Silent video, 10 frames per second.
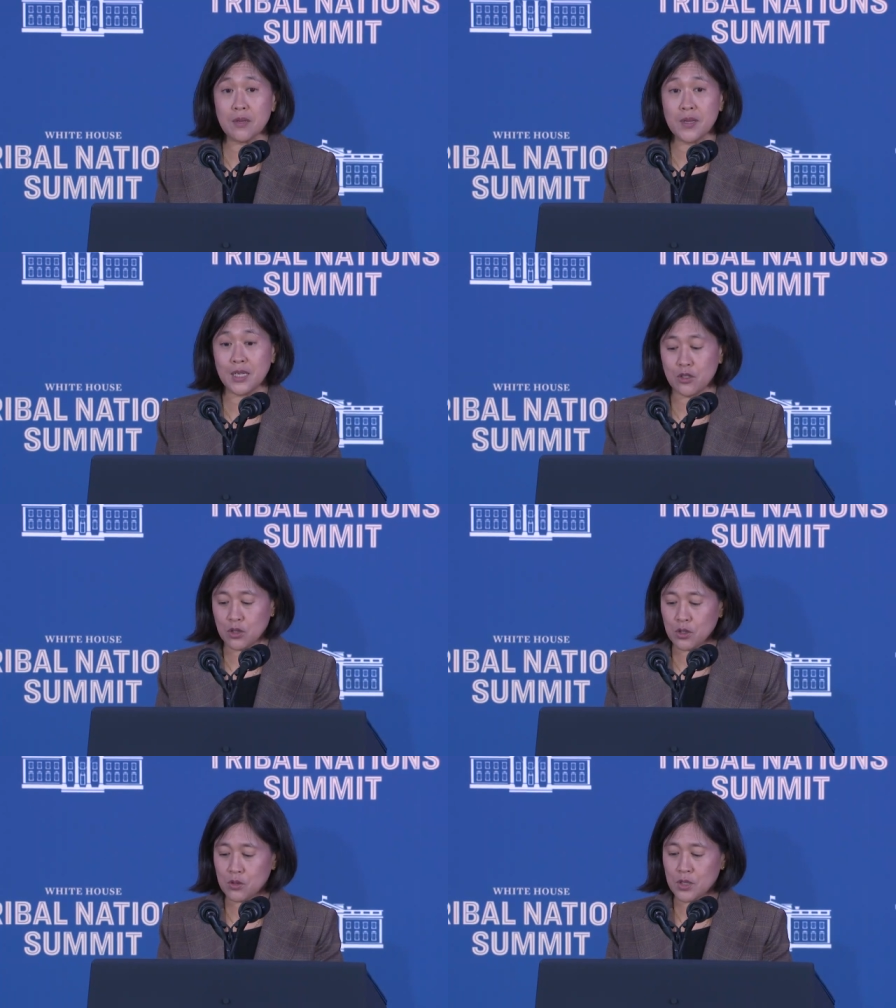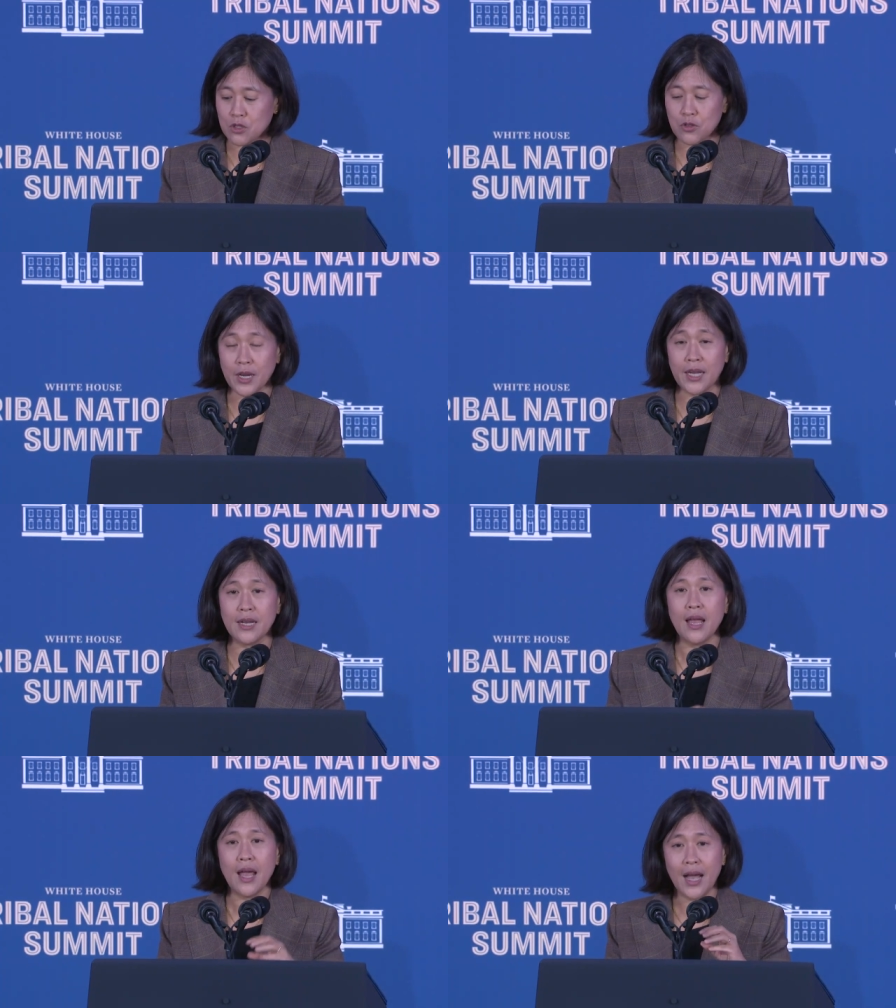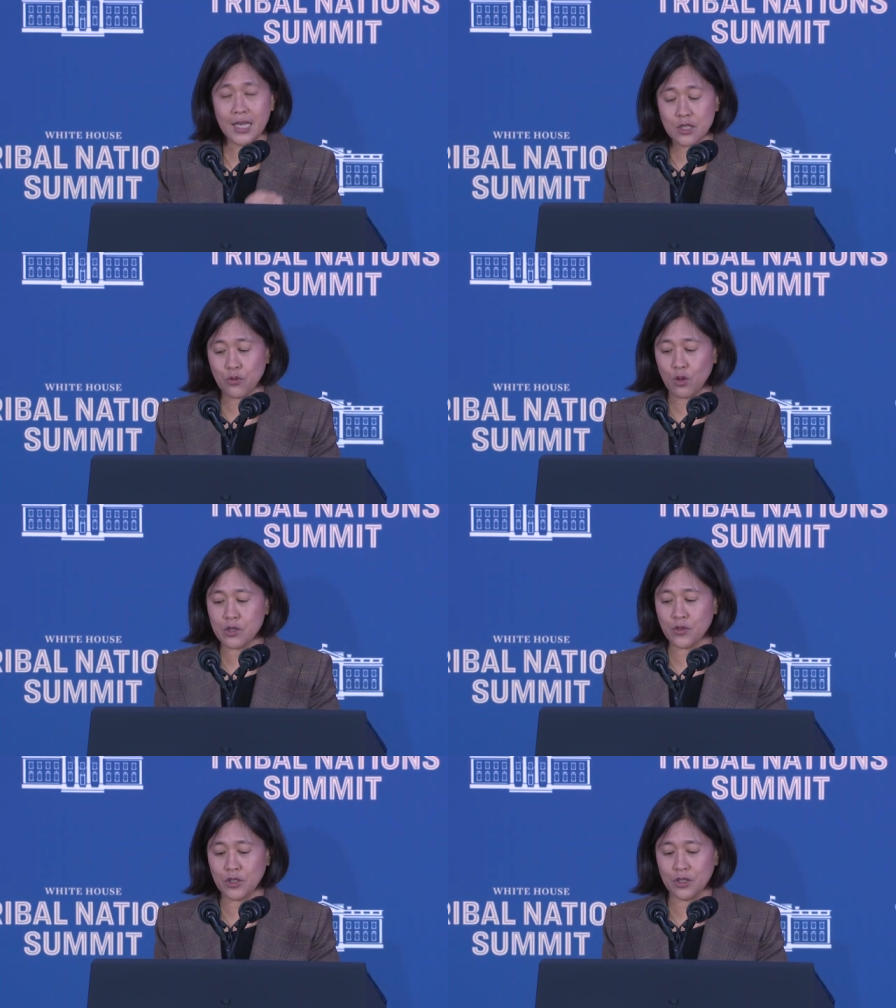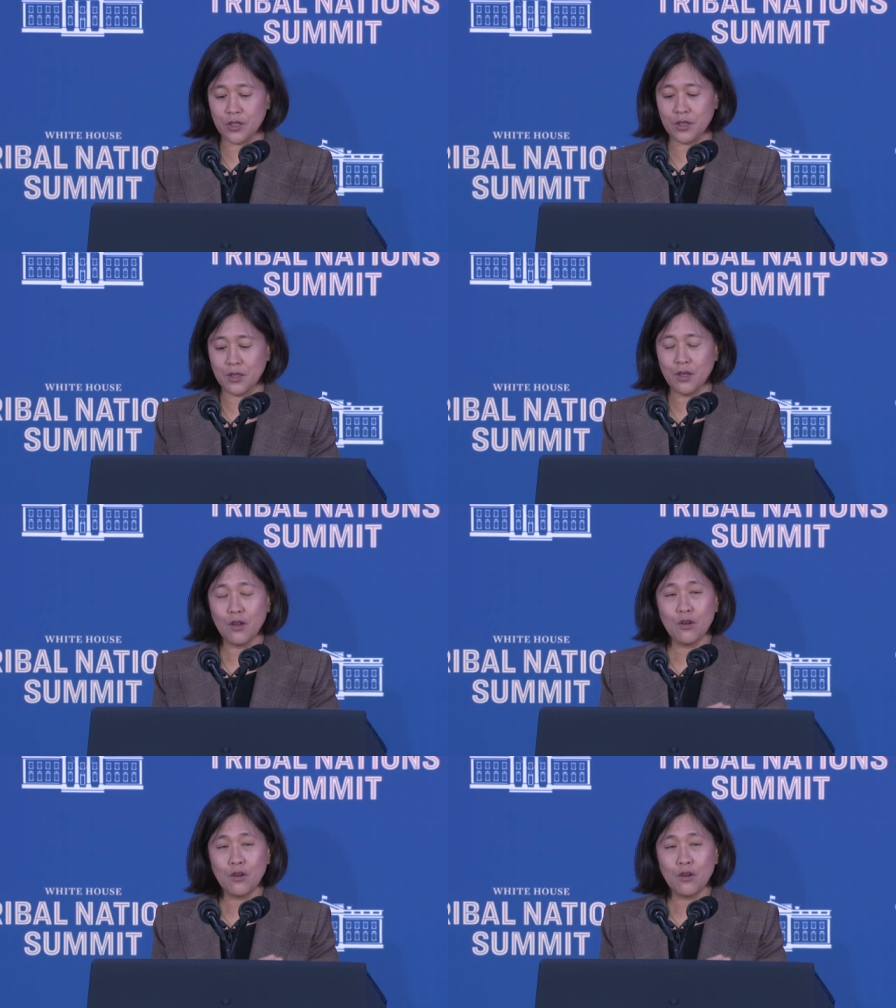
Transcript: committed to using trade as a force for good